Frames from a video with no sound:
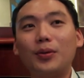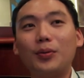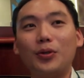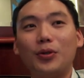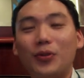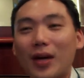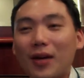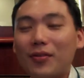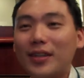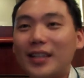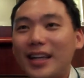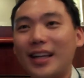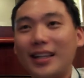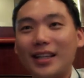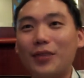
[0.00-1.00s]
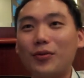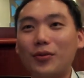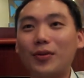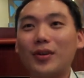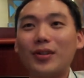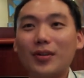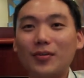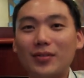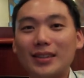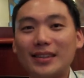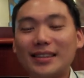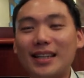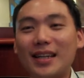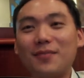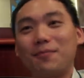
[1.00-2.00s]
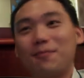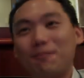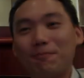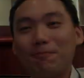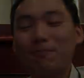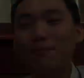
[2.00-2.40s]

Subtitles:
will you ever get there without that first step?